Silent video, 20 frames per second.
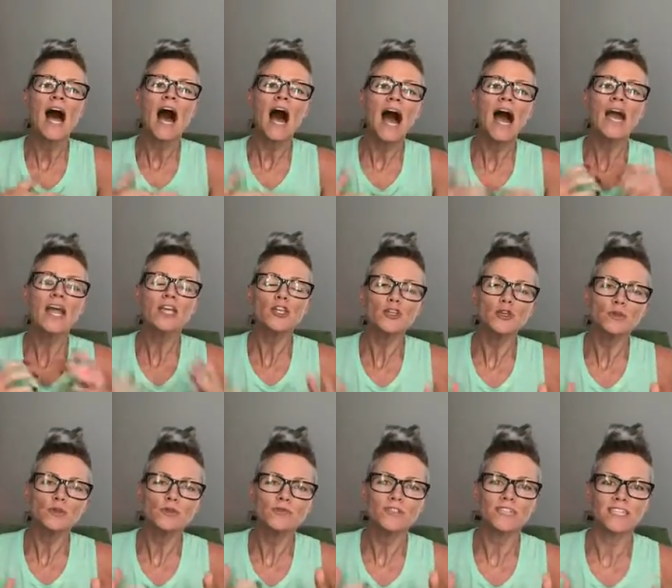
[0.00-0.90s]
I
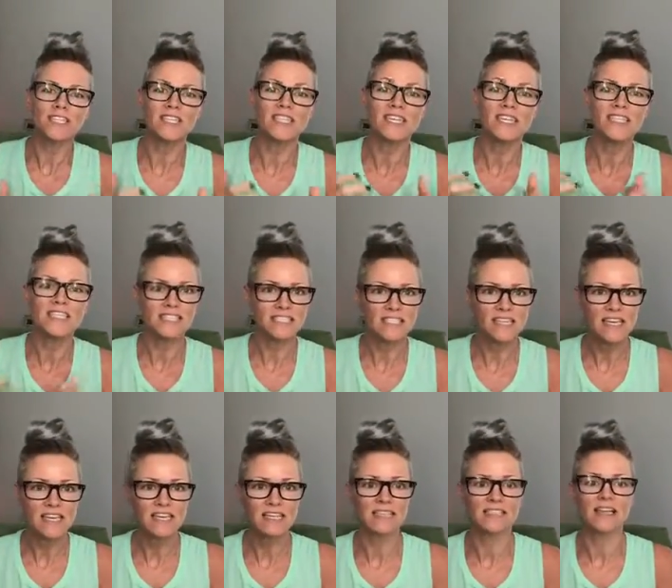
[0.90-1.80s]
used these
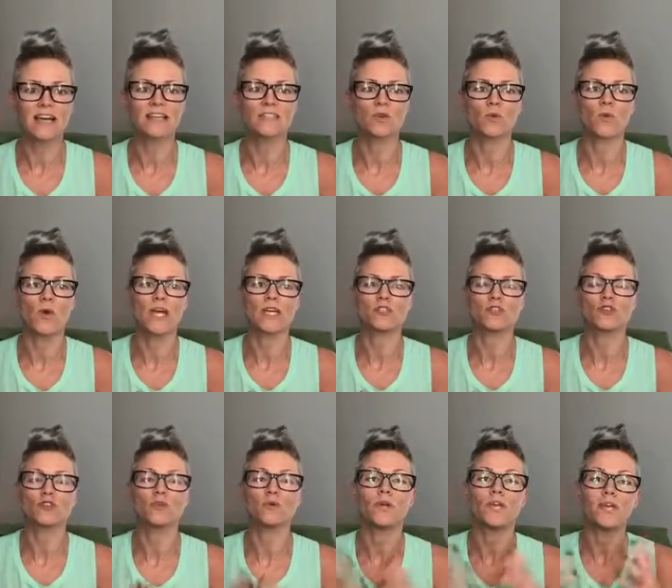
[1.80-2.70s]
things as a way
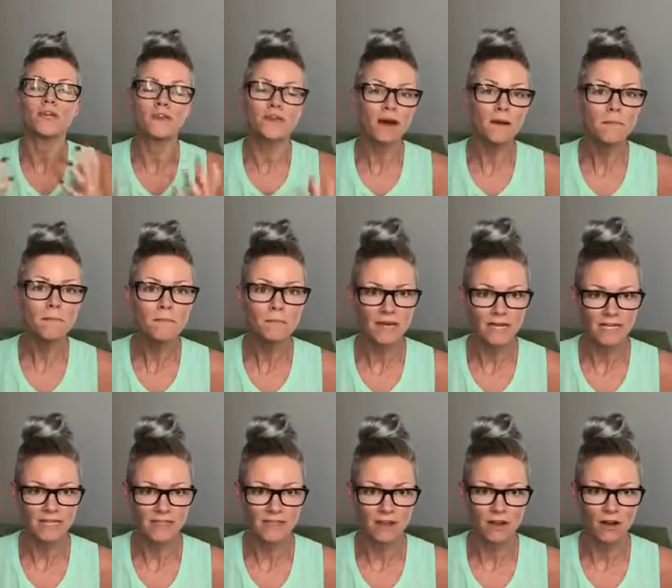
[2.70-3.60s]
to numb
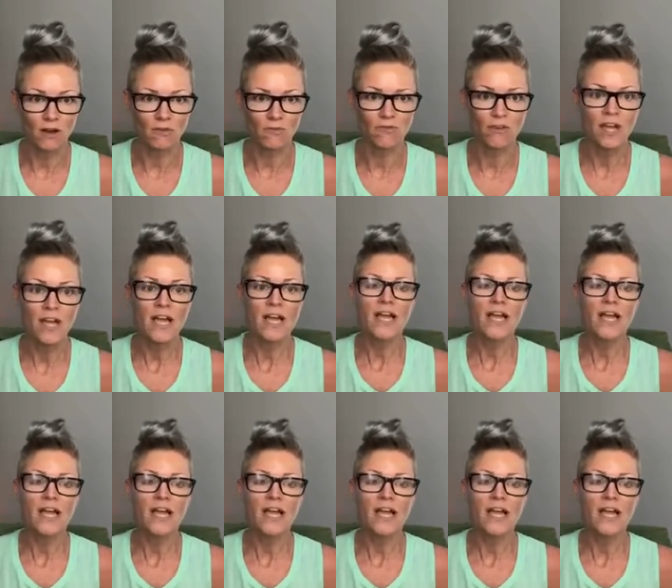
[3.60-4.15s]
myself